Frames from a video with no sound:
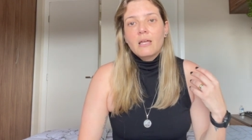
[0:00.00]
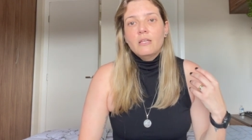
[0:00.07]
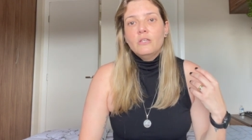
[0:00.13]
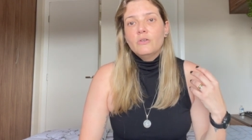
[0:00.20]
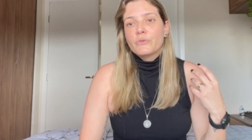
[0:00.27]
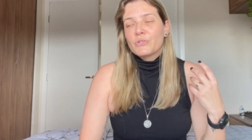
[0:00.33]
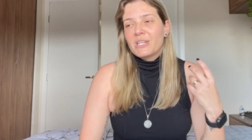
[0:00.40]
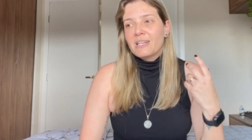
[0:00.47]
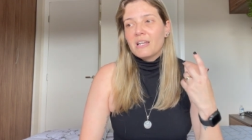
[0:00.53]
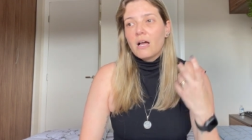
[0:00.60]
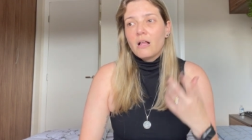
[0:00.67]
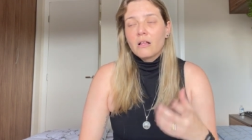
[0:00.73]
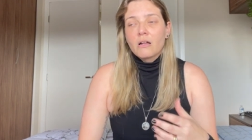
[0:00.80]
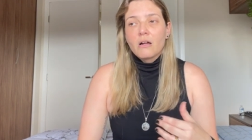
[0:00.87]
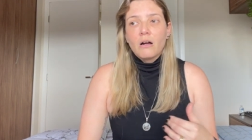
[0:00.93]
using
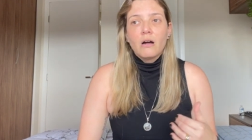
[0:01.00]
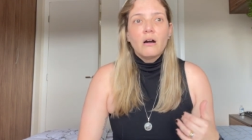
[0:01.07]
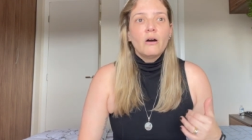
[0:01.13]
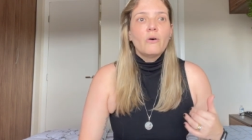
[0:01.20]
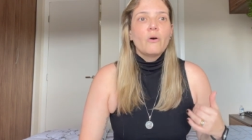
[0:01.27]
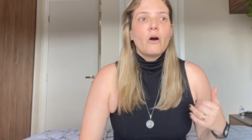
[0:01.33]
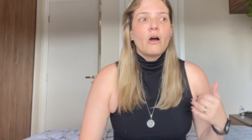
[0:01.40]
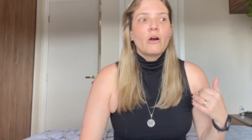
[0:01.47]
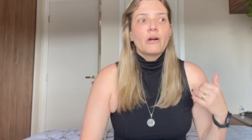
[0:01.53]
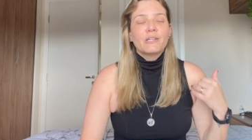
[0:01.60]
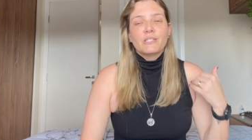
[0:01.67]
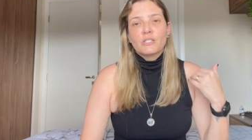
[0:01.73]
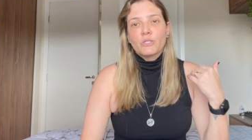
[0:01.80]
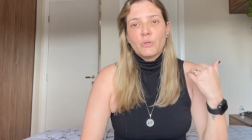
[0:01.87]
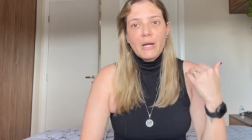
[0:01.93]
alcohol or
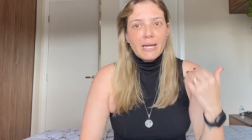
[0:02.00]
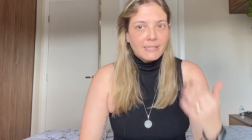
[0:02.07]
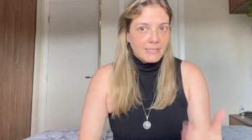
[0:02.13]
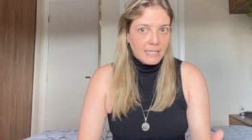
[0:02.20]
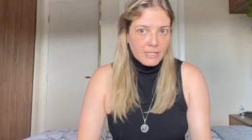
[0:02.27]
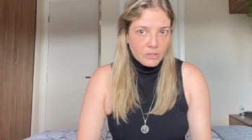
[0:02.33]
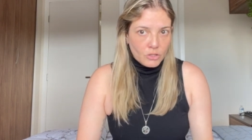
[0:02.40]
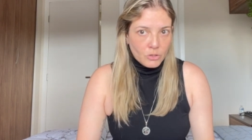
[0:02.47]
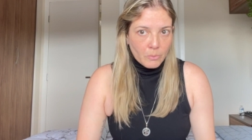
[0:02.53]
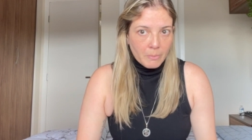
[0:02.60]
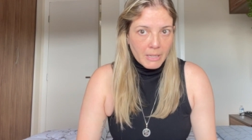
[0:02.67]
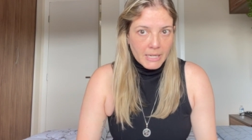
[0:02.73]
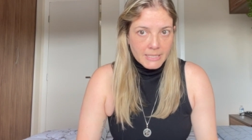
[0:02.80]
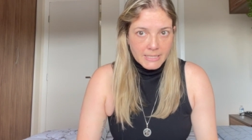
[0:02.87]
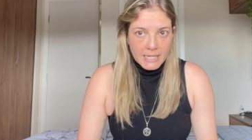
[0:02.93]
stressing too
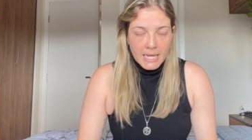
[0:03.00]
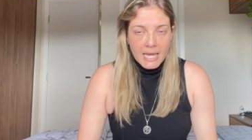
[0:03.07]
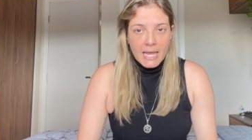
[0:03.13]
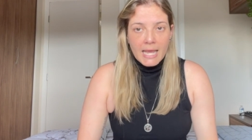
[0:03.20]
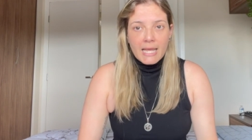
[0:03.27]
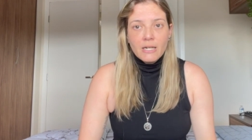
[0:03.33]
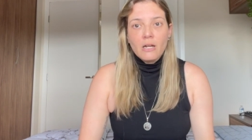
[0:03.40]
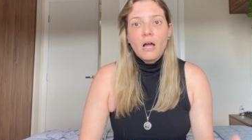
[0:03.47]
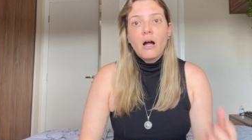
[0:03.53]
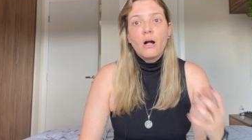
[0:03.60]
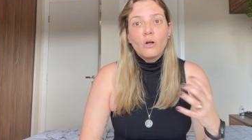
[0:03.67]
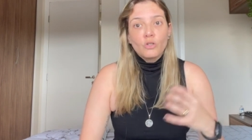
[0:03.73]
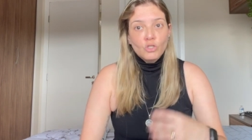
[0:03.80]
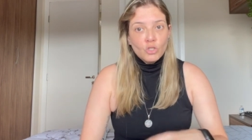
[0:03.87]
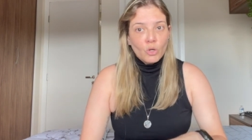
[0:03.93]
much and
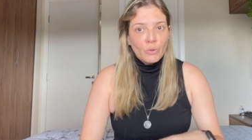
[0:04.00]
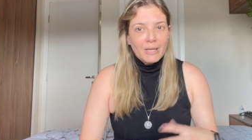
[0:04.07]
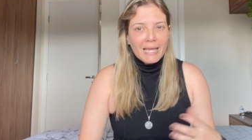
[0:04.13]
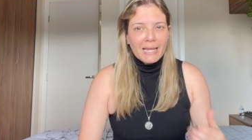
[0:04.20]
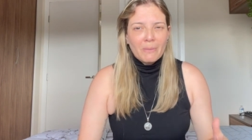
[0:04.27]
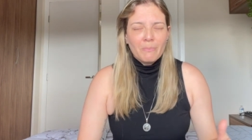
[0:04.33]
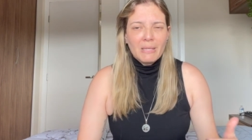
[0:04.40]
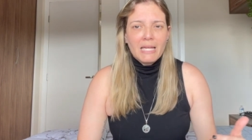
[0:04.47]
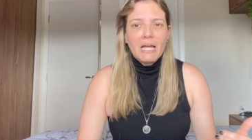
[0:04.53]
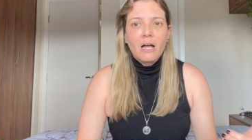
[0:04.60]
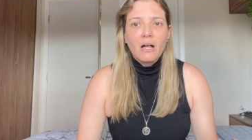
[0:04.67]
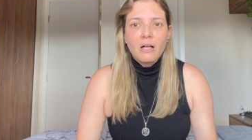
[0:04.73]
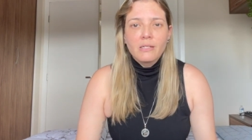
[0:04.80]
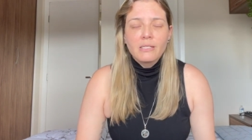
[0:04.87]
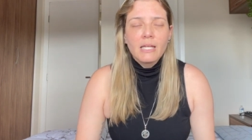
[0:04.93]
also can be
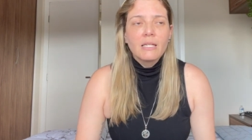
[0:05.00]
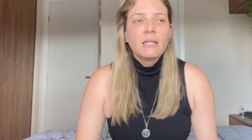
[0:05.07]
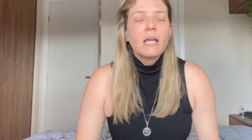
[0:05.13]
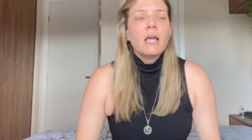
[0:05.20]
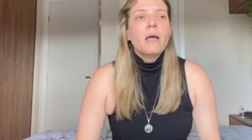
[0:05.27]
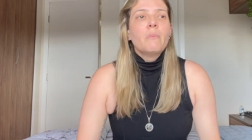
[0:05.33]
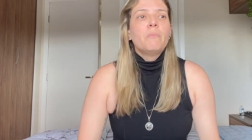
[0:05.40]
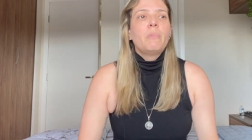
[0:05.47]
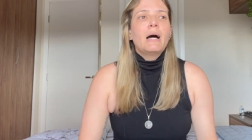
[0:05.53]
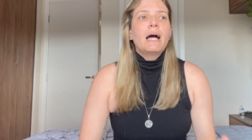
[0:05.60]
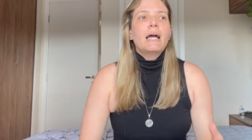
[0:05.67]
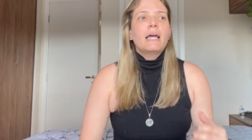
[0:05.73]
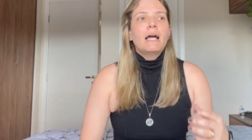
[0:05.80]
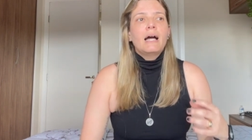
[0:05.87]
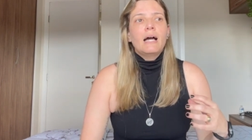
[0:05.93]
caused
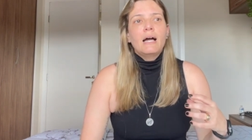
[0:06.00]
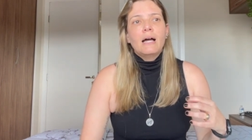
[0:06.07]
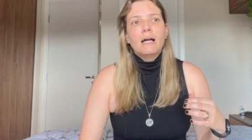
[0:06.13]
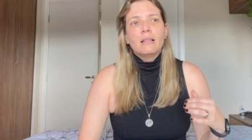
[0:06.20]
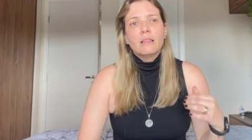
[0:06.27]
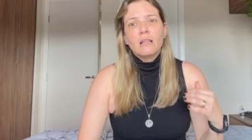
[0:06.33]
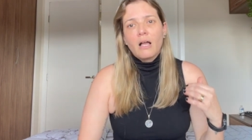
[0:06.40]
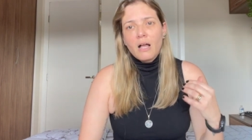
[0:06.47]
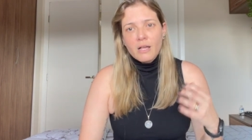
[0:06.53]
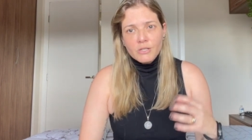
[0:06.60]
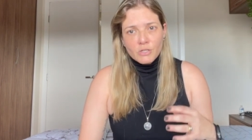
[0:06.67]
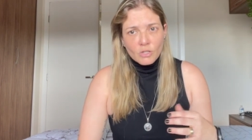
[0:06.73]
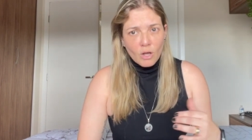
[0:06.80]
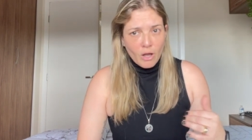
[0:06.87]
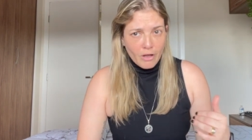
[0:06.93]
by uh,
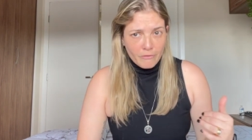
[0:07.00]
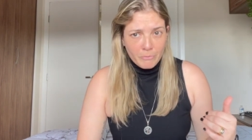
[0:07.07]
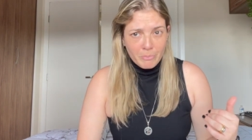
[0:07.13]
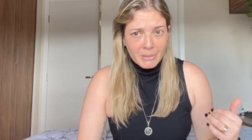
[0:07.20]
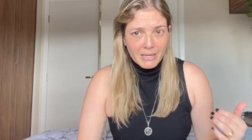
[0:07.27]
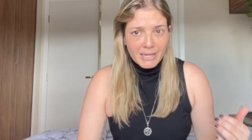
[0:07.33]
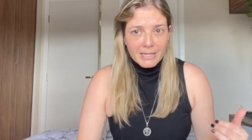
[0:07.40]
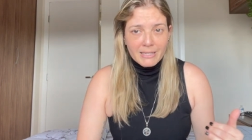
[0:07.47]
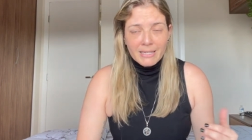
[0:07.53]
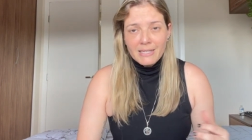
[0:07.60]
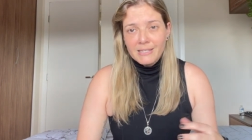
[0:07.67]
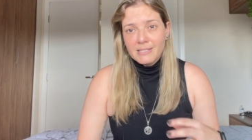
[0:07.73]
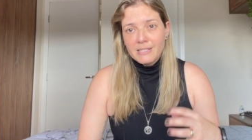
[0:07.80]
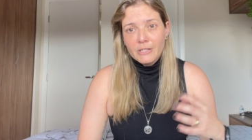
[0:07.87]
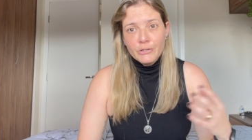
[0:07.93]
loss of blood in
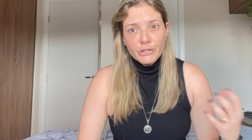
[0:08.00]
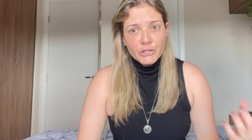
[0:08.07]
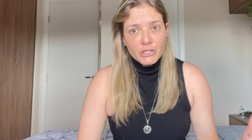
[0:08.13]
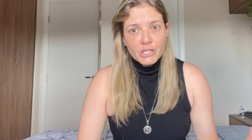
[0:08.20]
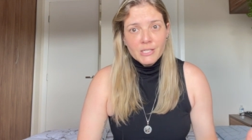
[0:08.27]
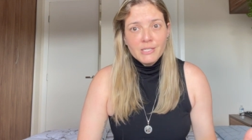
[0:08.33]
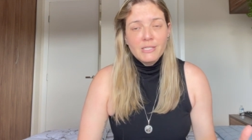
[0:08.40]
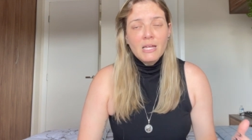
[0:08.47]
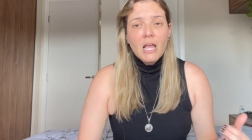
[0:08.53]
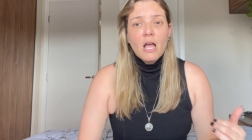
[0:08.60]
synergies